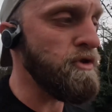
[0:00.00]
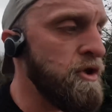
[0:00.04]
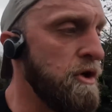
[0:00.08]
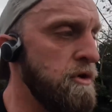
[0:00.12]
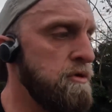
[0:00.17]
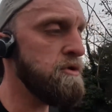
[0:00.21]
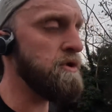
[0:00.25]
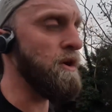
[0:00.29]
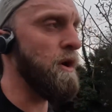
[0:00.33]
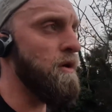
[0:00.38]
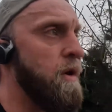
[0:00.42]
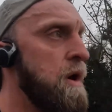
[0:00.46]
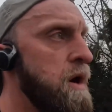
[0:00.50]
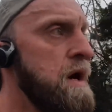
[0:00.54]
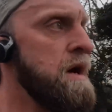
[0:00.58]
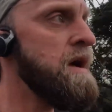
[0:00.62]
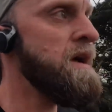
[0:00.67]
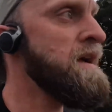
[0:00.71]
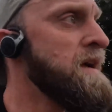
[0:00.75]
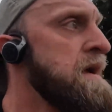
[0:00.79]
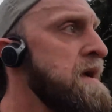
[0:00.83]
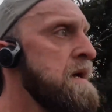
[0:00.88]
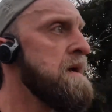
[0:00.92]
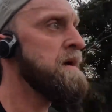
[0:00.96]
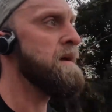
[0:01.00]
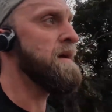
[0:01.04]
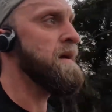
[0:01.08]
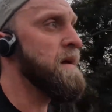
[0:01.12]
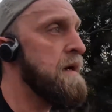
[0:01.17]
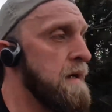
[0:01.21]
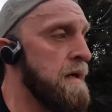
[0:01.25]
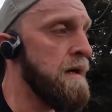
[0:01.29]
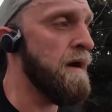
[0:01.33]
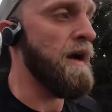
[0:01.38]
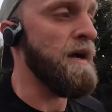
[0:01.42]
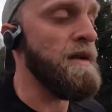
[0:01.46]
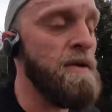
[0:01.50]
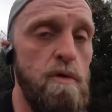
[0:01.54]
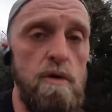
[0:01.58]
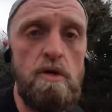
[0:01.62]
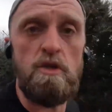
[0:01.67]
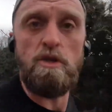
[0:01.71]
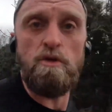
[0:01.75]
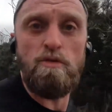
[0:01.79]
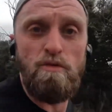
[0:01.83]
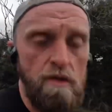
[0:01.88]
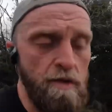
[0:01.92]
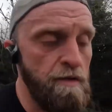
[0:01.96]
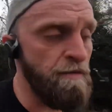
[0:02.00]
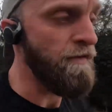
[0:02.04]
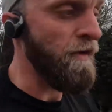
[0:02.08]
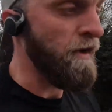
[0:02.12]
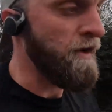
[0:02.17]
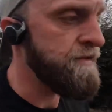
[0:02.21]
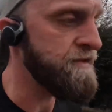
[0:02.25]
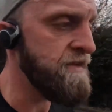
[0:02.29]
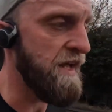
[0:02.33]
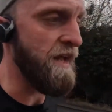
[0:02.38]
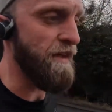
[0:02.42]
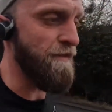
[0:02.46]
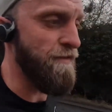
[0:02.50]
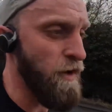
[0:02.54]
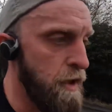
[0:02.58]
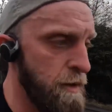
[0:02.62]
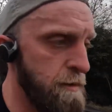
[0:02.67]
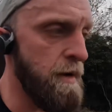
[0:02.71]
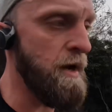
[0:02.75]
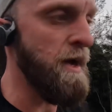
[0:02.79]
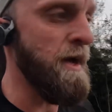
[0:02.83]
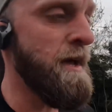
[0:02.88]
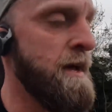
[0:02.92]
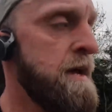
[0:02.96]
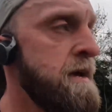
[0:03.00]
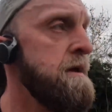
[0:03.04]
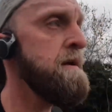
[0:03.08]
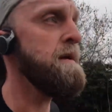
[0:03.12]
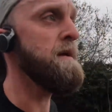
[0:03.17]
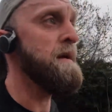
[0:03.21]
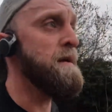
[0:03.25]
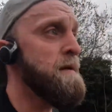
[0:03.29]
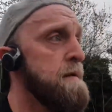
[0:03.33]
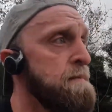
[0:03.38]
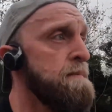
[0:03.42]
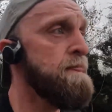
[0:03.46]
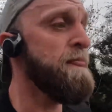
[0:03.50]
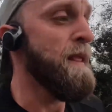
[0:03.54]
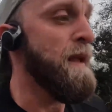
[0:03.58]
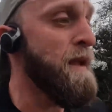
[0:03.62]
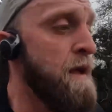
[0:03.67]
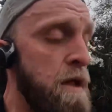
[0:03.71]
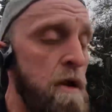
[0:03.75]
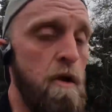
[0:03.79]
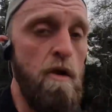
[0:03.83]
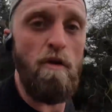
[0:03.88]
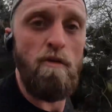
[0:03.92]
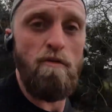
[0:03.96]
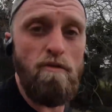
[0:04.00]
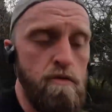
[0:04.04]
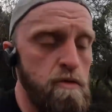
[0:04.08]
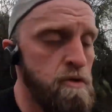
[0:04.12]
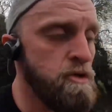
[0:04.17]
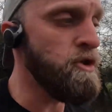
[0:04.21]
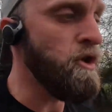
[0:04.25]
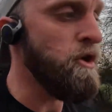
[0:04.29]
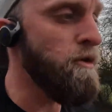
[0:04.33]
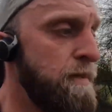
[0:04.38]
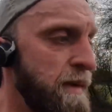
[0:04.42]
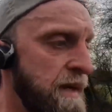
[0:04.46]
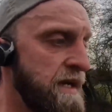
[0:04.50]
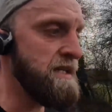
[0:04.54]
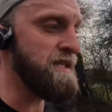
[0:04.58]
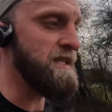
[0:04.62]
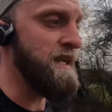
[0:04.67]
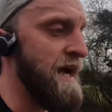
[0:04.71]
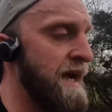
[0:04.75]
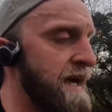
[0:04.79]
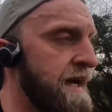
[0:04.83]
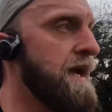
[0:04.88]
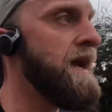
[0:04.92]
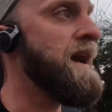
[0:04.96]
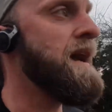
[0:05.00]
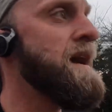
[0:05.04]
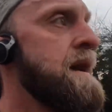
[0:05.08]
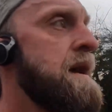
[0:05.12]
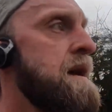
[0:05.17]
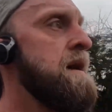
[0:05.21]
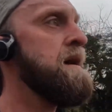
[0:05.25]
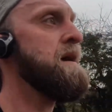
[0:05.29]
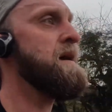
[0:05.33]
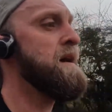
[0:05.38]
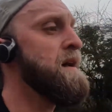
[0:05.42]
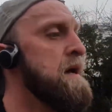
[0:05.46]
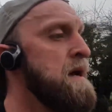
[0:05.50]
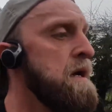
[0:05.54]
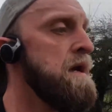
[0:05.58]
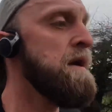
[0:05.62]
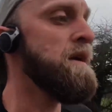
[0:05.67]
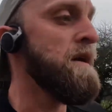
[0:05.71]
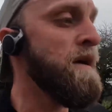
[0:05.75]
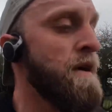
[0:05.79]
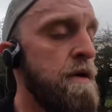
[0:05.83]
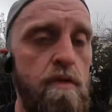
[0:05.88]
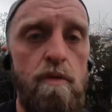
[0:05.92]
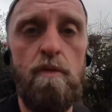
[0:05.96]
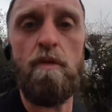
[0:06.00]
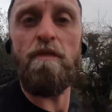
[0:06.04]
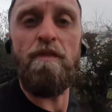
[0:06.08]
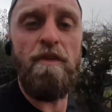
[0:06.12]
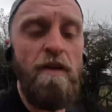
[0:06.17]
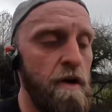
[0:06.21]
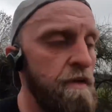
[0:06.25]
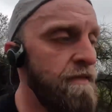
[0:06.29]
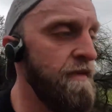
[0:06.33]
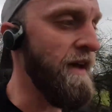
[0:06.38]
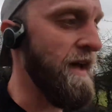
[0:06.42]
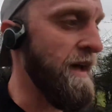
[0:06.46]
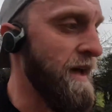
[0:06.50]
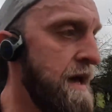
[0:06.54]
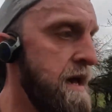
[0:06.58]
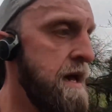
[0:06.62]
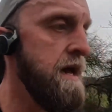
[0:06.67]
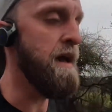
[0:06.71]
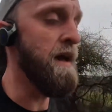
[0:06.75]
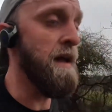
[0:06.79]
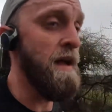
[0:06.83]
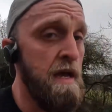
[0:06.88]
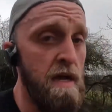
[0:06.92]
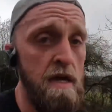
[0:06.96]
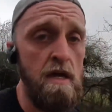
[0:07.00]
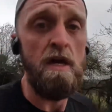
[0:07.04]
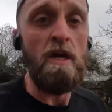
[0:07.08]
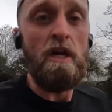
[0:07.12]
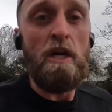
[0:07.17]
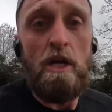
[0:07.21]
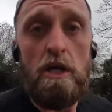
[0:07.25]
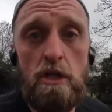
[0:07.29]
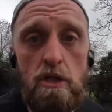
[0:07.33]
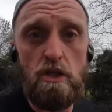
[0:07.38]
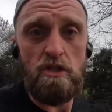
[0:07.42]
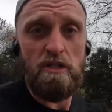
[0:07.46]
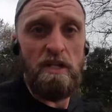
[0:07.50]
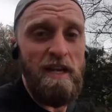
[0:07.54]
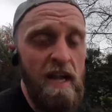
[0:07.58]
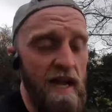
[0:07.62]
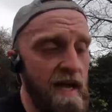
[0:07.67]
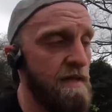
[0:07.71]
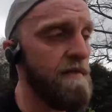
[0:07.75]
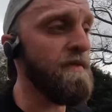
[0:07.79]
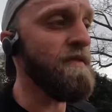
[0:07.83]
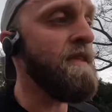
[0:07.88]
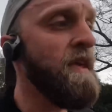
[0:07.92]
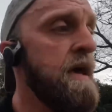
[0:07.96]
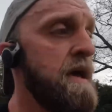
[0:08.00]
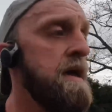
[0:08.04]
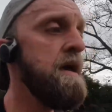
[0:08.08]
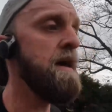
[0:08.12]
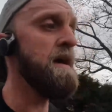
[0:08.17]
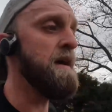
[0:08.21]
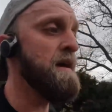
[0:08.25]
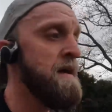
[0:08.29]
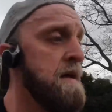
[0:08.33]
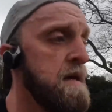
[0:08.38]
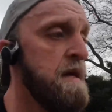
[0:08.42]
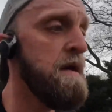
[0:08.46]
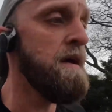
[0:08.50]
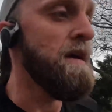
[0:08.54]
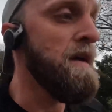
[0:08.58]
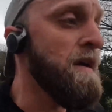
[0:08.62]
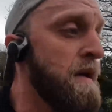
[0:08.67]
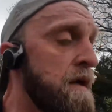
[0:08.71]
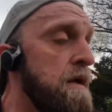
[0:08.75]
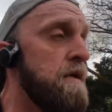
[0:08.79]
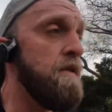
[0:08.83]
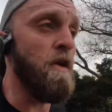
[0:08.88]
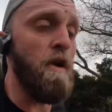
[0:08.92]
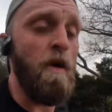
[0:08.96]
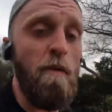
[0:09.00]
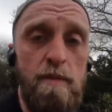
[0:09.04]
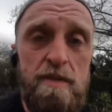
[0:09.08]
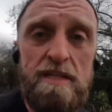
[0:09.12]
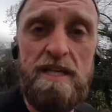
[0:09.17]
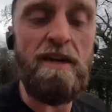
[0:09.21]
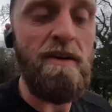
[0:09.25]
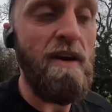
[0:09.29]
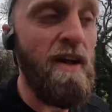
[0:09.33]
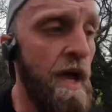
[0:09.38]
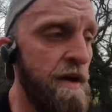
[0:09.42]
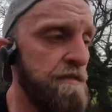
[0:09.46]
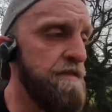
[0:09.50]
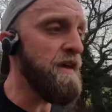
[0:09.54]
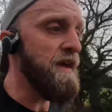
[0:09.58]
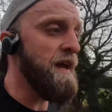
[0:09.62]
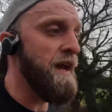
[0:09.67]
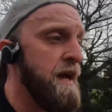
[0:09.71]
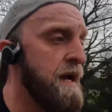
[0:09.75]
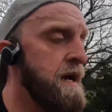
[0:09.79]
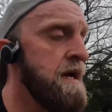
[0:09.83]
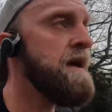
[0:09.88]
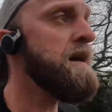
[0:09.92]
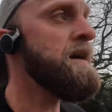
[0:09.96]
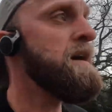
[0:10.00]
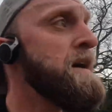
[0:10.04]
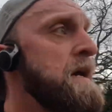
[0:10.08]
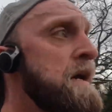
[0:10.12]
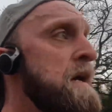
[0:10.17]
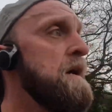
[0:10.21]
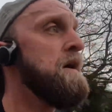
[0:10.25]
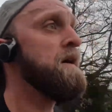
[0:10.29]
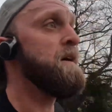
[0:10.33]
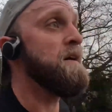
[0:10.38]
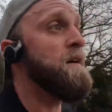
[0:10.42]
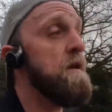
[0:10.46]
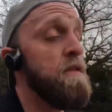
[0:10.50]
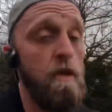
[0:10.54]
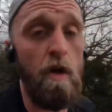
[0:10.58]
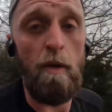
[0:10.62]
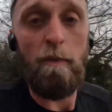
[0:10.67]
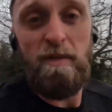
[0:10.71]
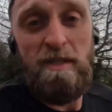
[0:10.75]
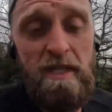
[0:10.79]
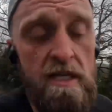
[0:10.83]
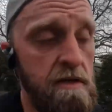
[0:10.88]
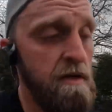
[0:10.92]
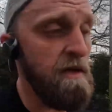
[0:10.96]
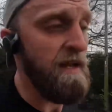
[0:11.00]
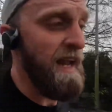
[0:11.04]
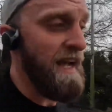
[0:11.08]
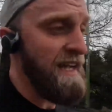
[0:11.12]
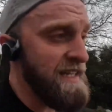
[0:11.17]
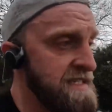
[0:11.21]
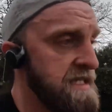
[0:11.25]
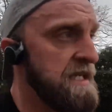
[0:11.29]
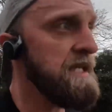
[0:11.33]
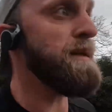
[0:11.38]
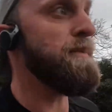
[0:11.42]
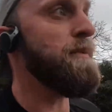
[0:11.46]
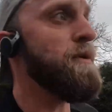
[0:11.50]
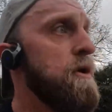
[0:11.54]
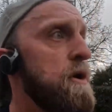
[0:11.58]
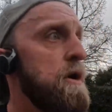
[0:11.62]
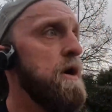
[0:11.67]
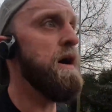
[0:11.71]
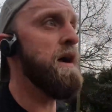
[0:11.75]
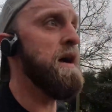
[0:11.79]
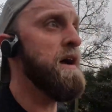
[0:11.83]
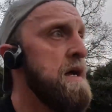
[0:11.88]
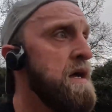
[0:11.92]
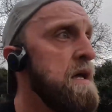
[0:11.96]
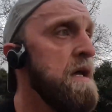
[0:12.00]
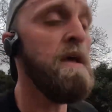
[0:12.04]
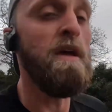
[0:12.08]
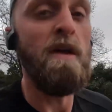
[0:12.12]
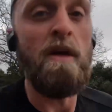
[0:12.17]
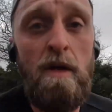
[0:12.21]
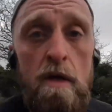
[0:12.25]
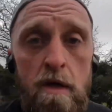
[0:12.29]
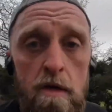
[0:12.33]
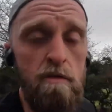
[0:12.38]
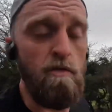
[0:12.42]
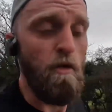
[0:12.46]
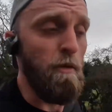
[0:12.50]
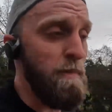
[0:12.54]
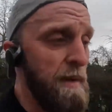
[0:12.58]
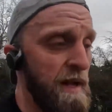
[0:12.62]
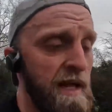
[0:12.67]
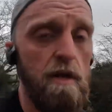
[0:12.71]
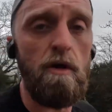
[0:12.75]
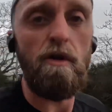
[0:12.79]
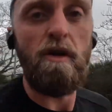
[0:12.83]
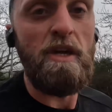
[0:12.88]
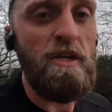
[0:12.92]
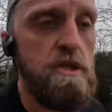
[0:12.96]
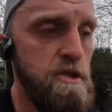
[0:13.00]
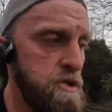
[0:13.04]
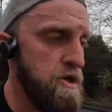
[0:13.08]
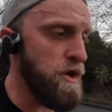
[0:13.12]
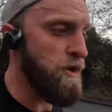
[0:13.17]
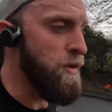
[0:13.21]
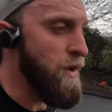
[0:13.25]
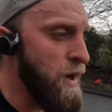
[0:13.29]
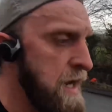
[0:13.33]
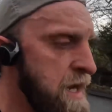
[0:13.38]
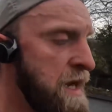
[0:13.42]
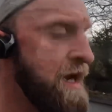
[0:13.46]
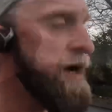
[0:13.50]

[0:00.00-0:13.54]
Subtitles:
shoe, so I had no issues with the first slightly firmer long run shoe. Big stack from the feel of it, just in hand. They're not particularly heavy, they're not particularly light either, but they're a big looking shoe.